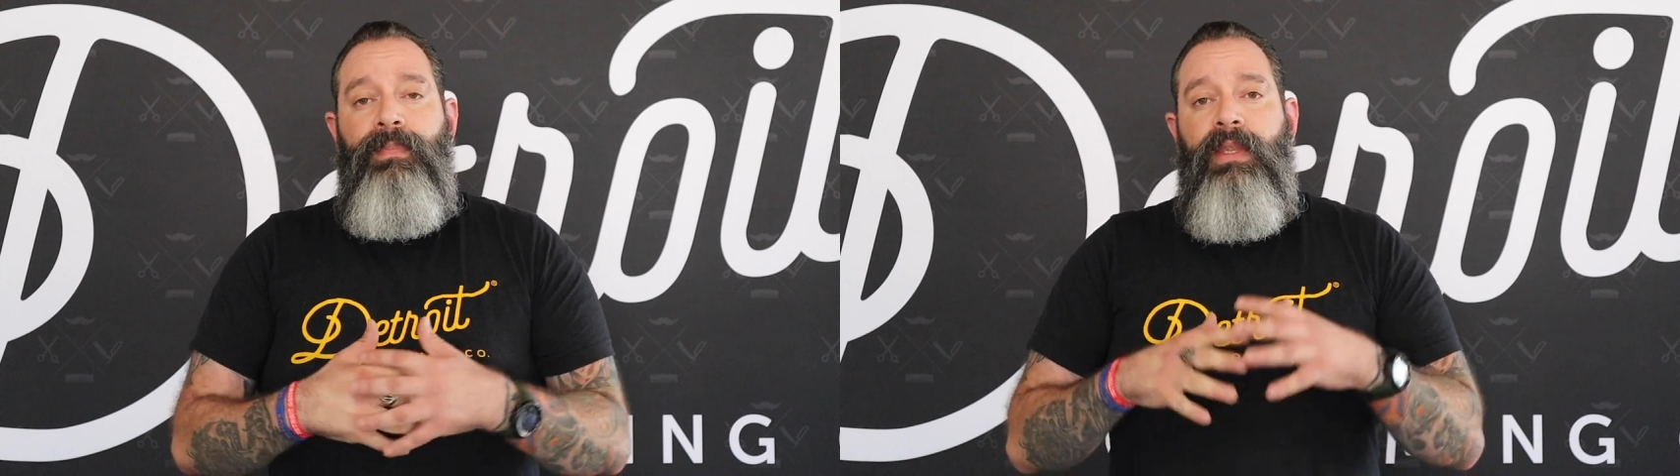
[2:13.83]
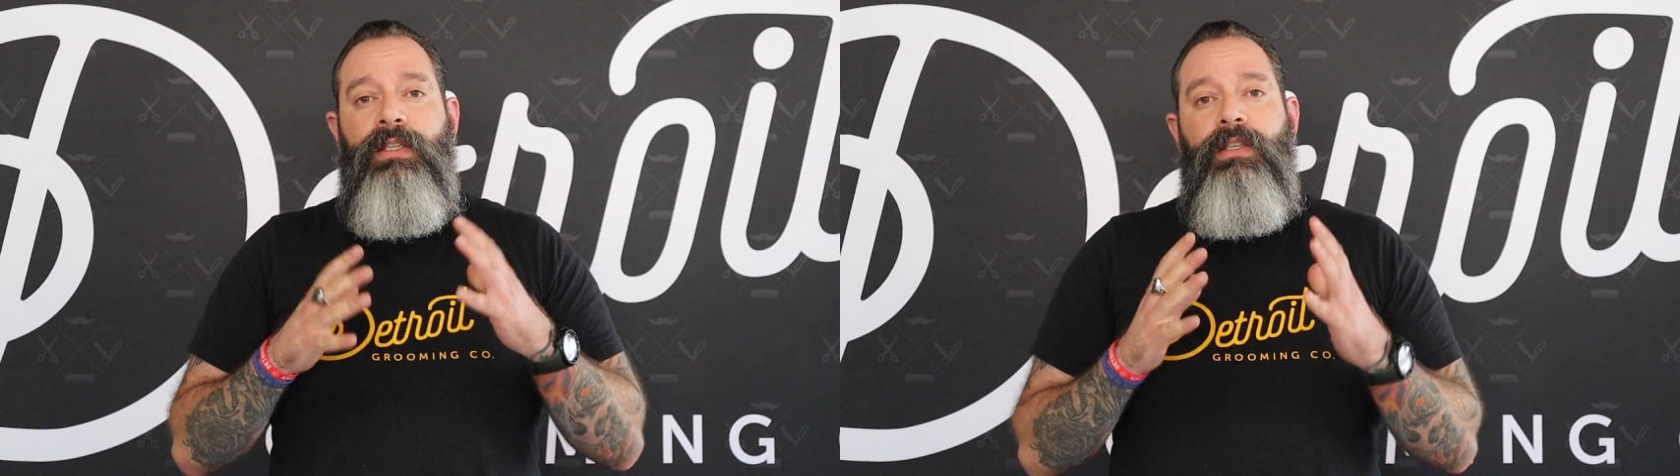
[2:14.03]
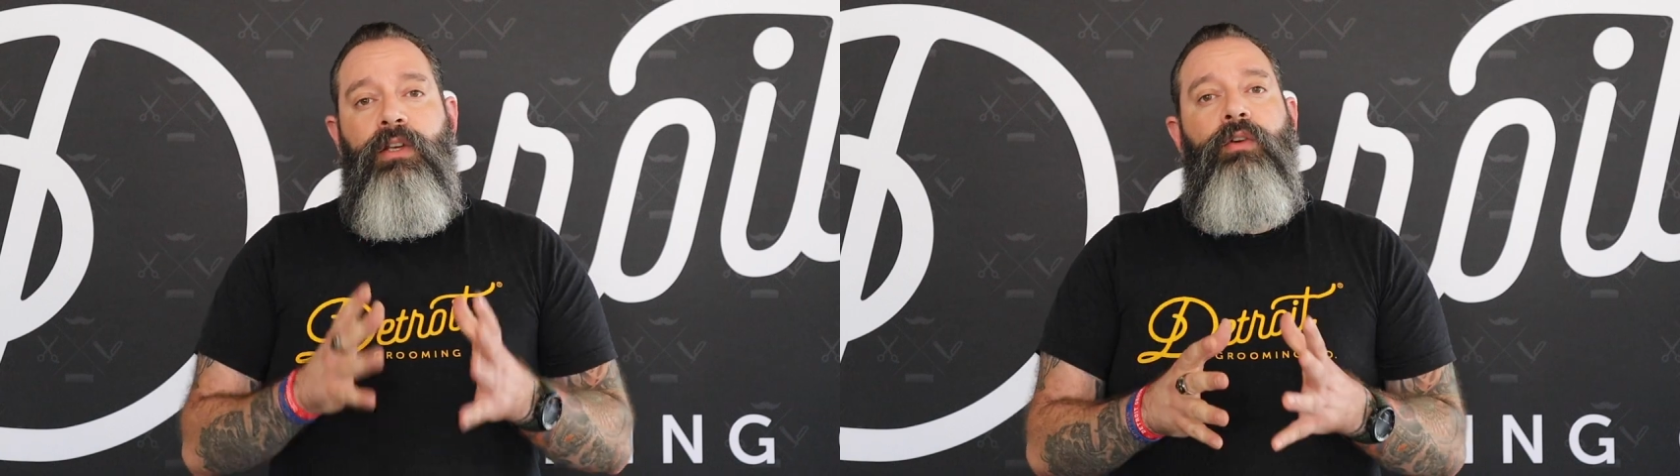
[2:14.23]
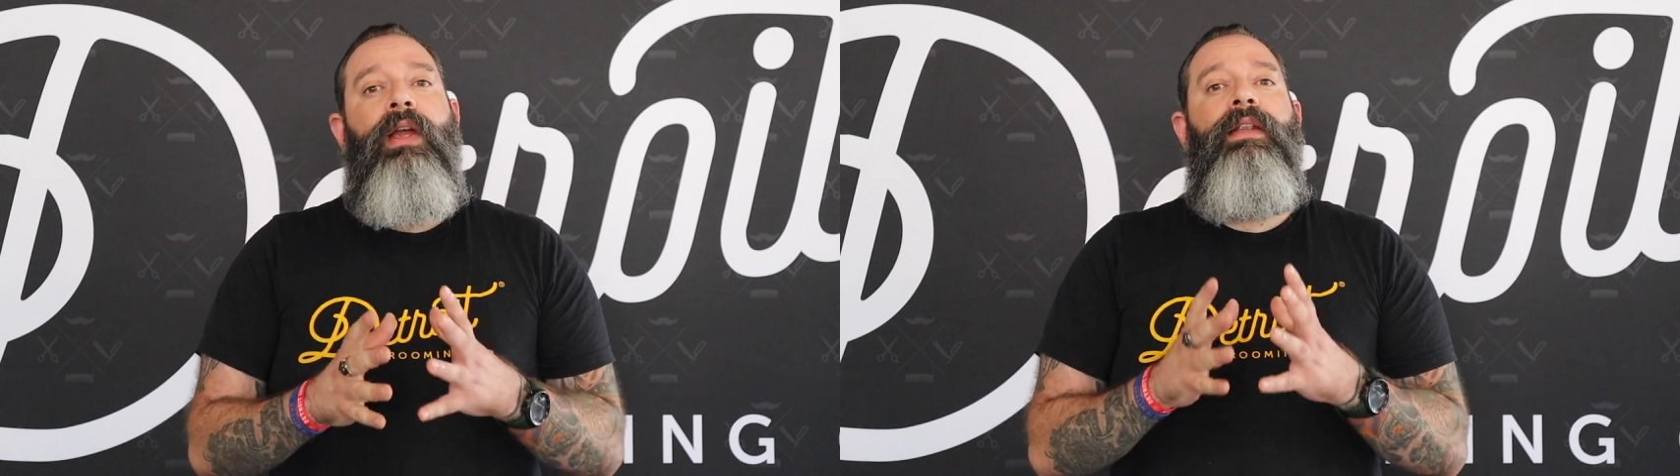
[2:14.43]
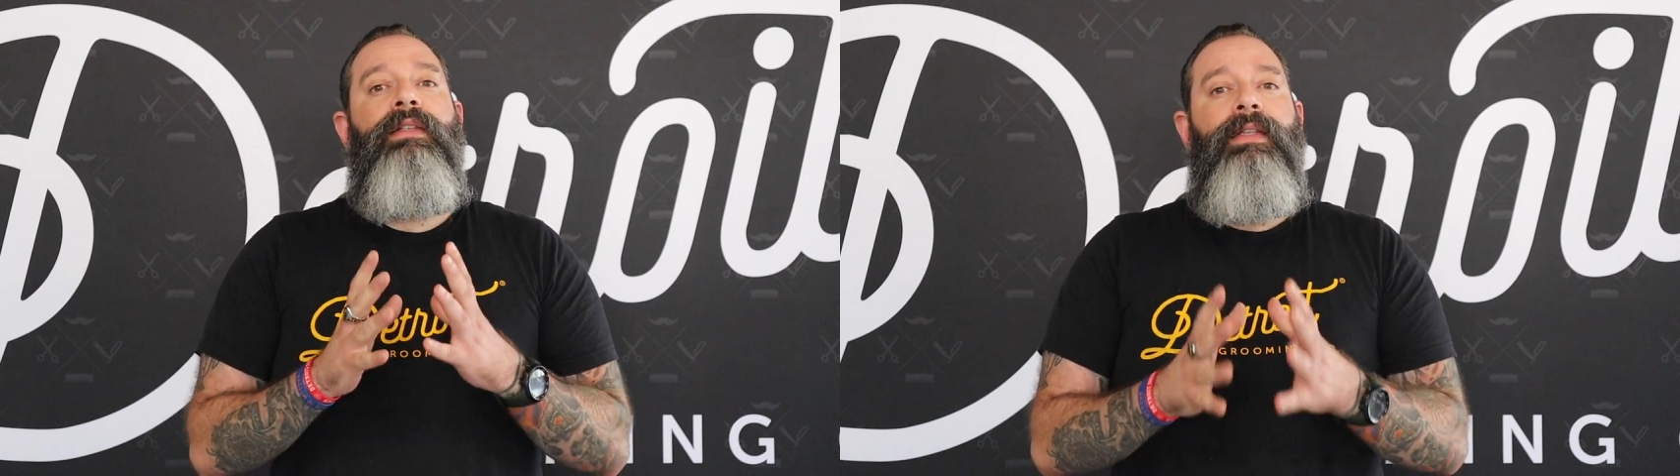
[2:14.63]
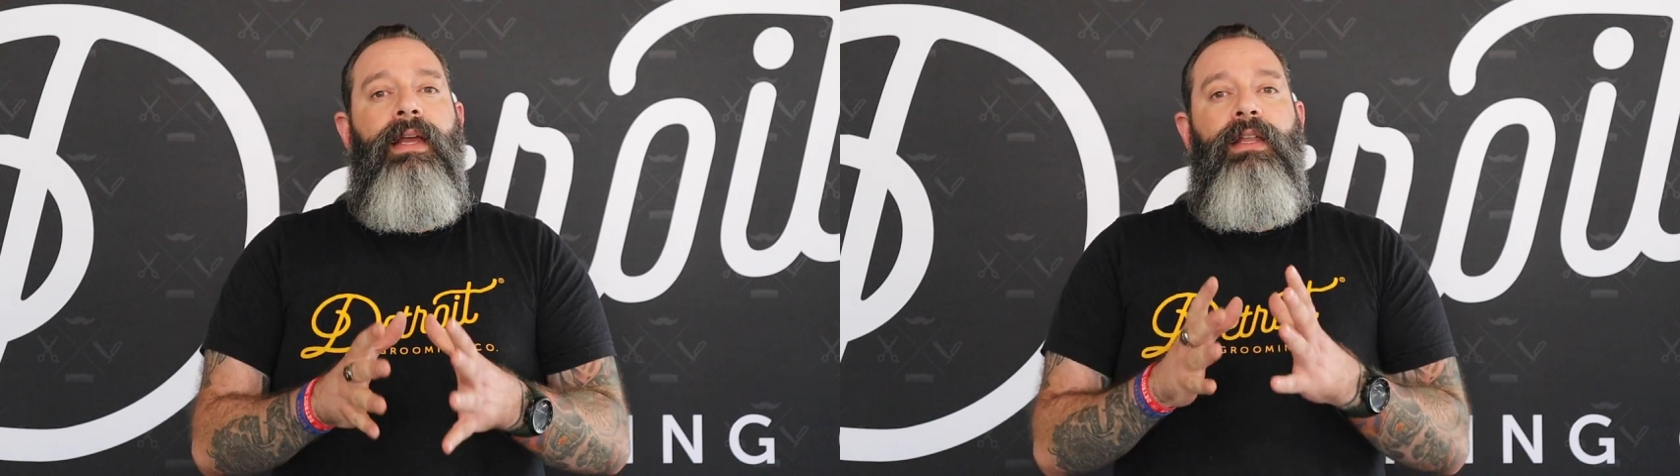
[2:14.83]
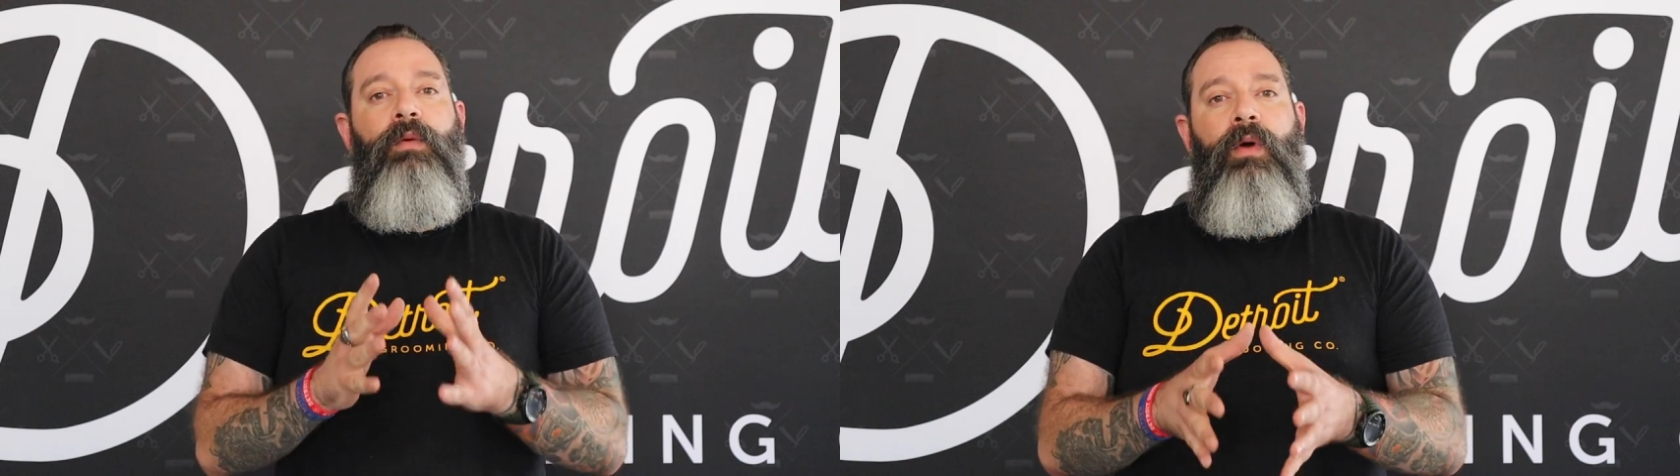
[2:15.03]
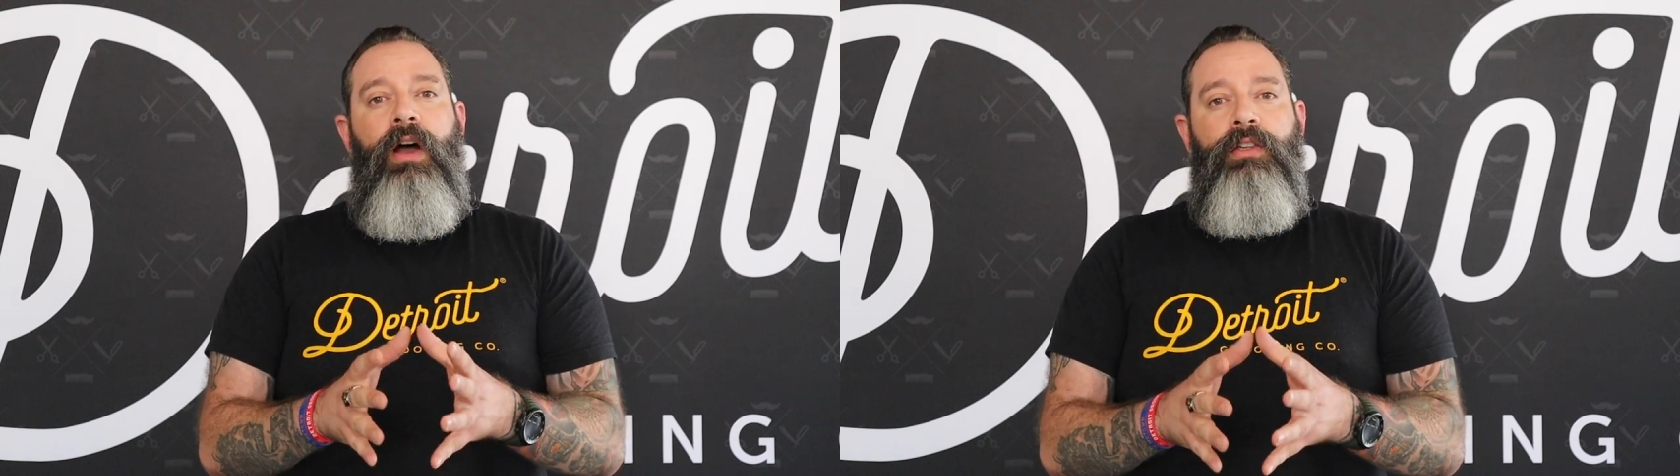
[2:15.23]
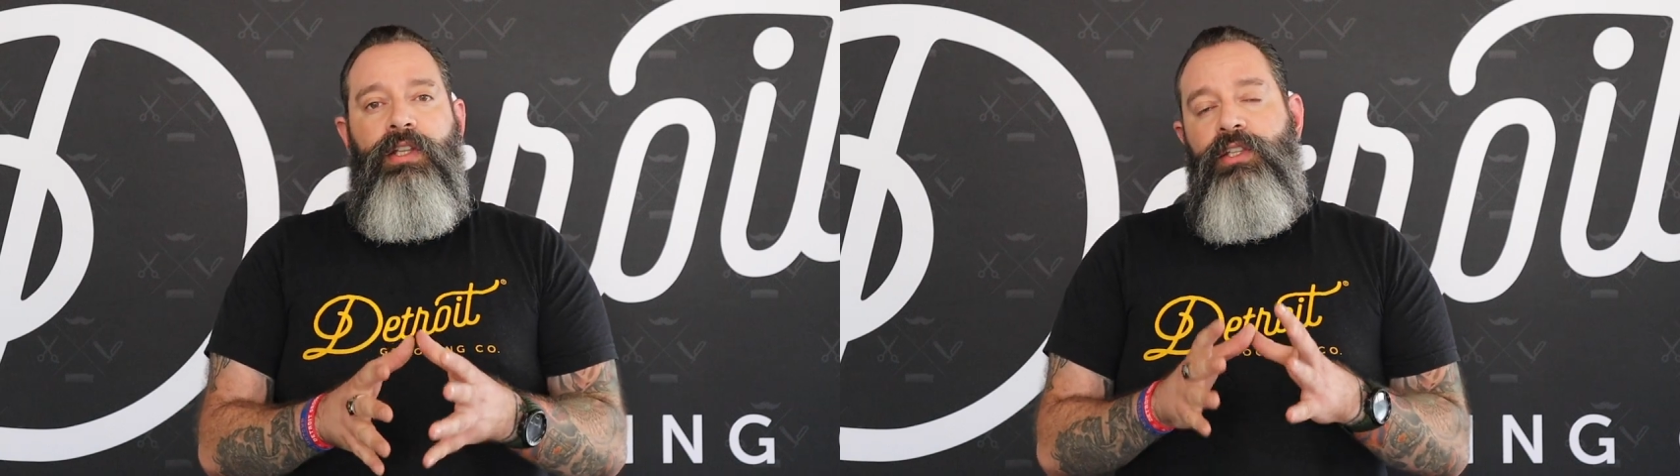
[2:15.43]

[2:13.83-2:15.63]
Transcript: this is a great daily wash.